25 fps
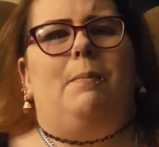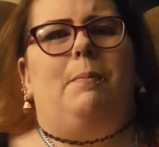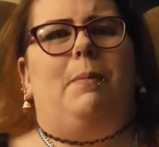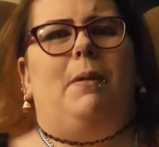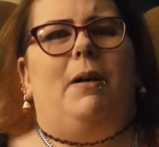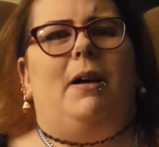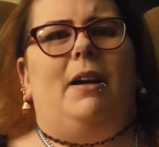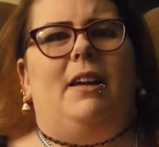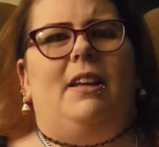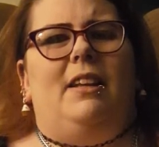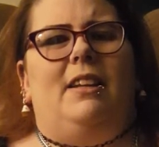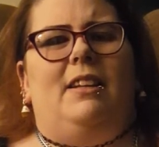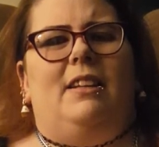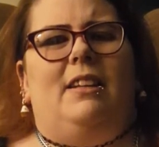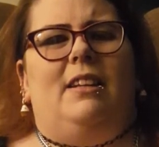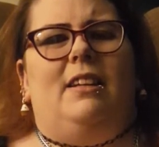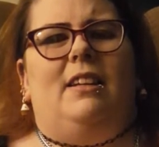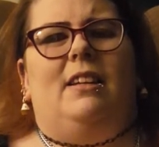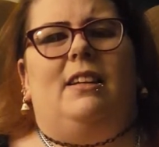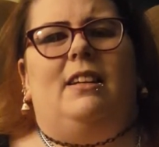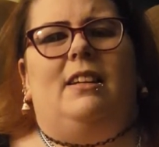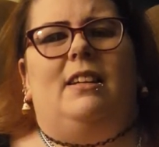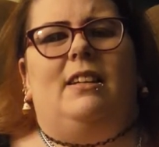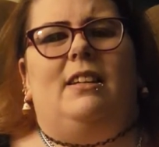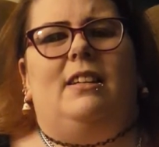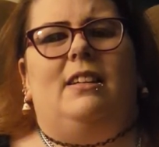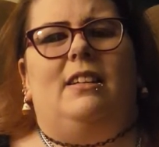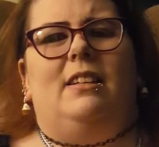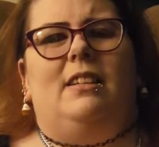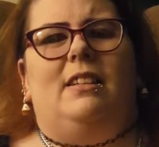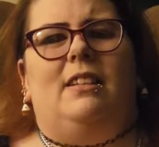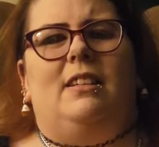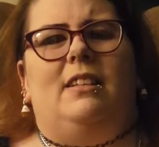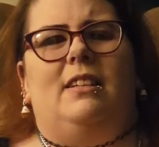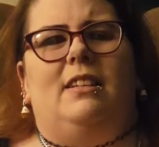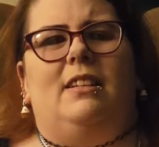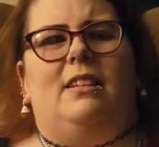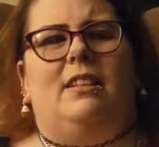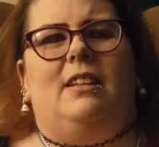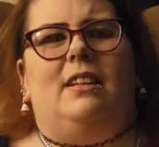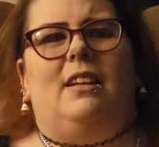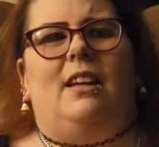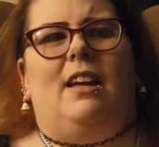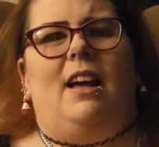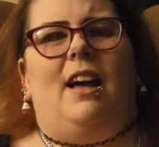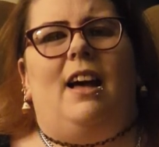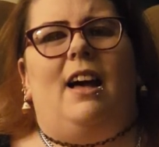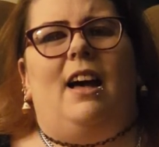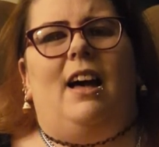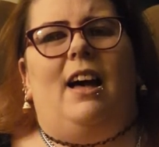But
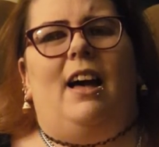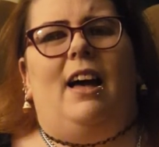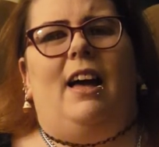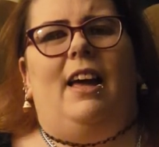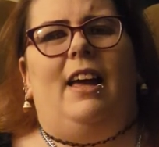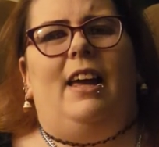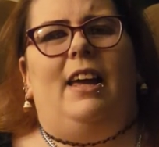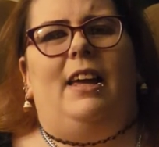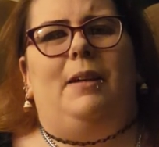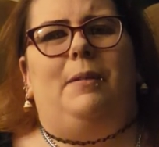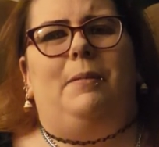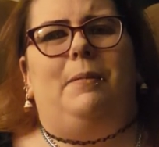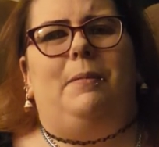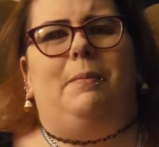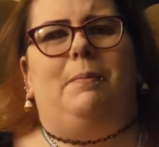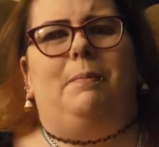I